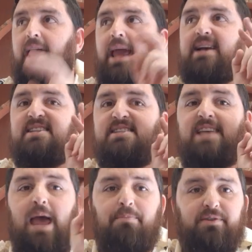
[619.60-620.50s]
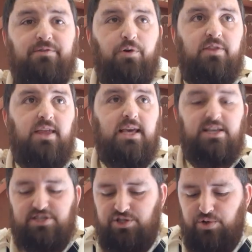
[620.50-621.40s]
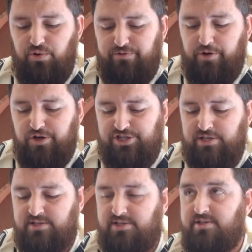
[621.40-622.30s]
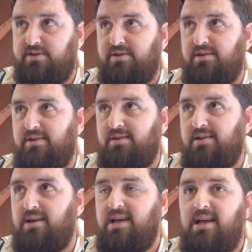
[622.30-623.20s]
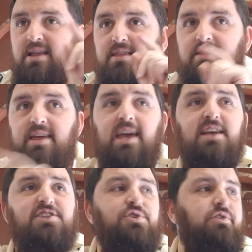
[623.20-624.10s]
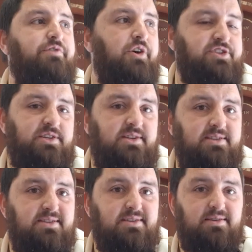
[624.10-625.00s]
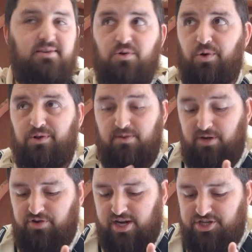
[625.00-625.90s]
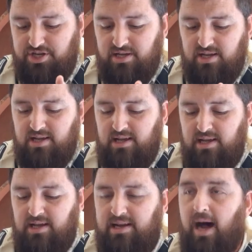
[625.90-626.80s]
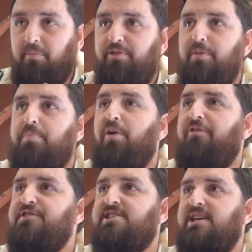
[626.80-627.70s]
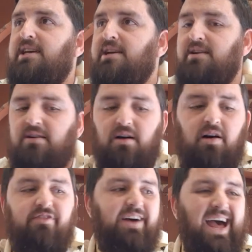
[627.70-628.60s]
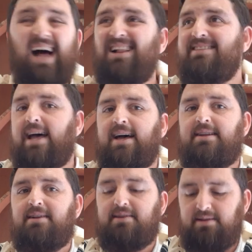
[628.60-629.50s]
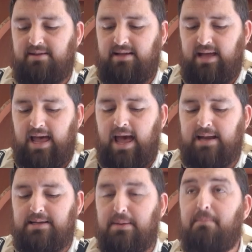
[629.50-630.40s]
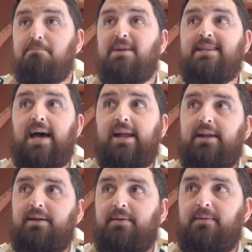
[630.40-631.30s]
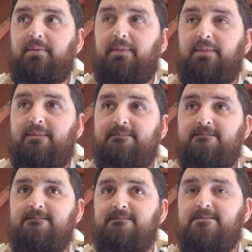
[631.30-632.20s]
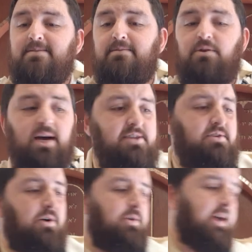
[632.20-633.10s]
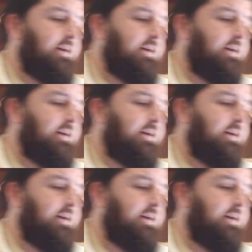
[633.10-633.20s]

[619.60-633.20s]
except for these two verses. These two verses, according to the Midrash, come from the prophecy of Eldad and Midad. Do you guys know who they